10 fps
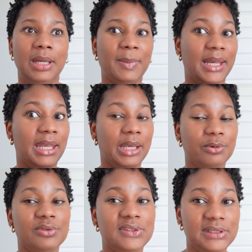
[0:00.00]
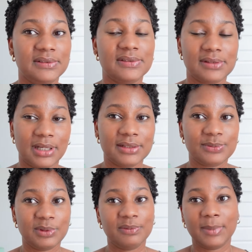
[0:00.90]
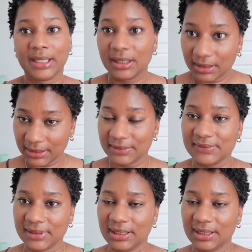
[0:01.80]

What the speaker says: my hair routine starts with my cleansing.